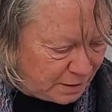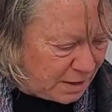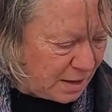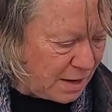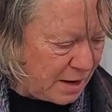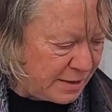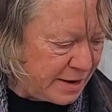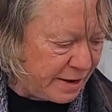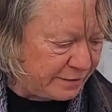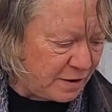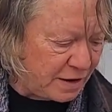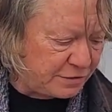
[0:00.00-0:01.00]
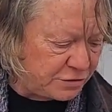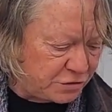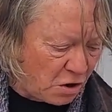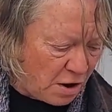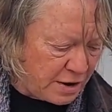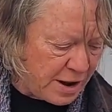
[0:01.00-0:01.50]
Yes, I started
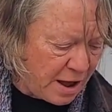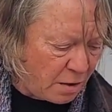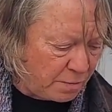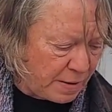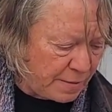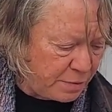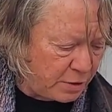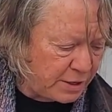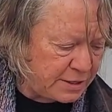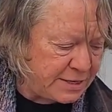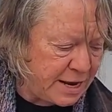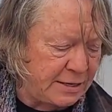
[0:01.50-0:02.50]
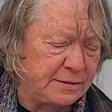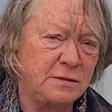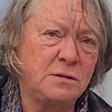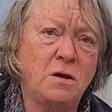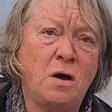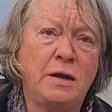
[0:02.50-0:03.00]
out by putting dates on
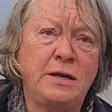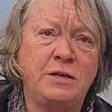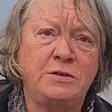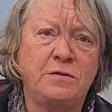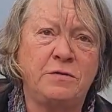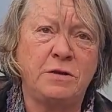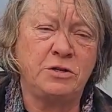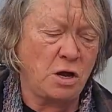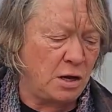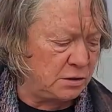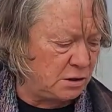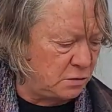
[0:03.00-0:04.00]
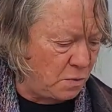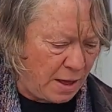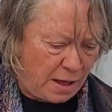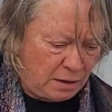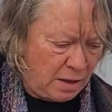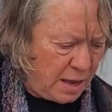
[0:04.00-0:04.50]
each of the jugs as well,
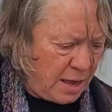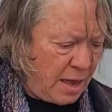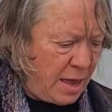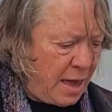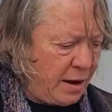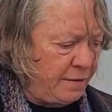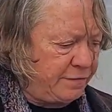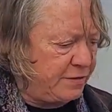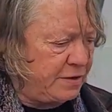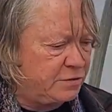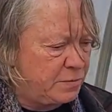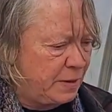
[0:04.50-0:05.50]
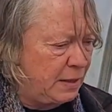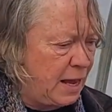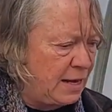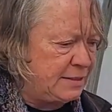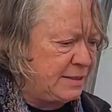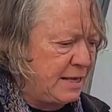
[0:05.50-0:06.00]
and I've since realized
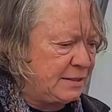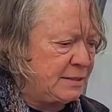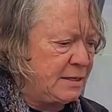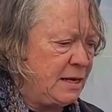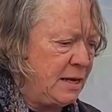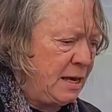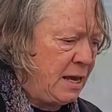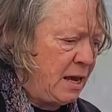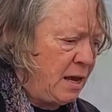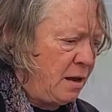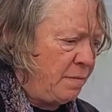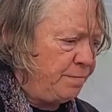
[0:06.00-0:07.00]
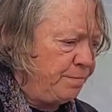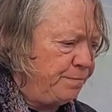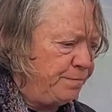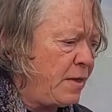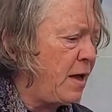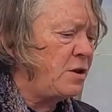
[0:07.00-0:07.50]
that's
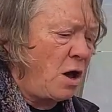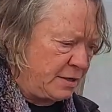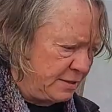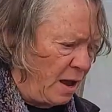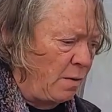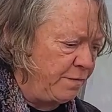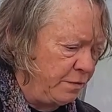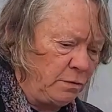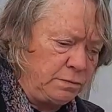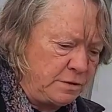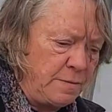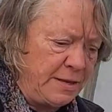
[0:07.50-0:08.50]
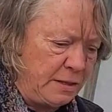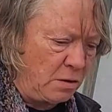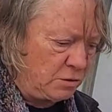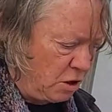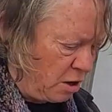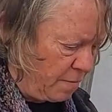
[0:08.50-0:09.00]
not as helpful to me long
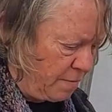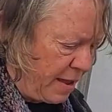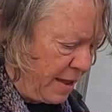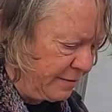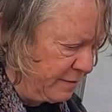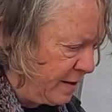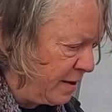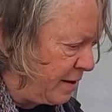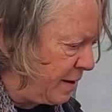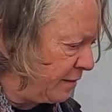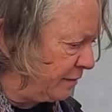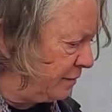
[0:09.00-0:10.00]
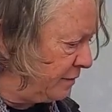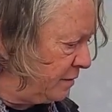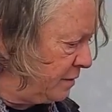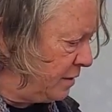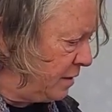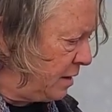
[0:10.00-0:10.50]
term as it is
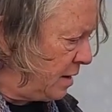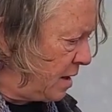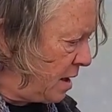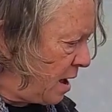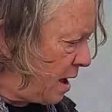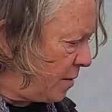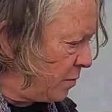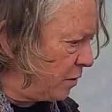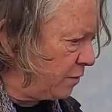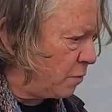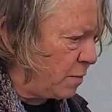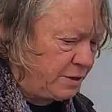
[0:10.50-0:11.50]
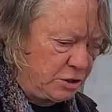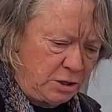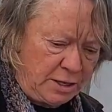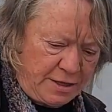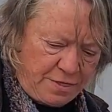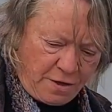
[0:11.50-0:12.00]
I would have originally
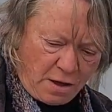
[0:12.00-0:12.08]
thought.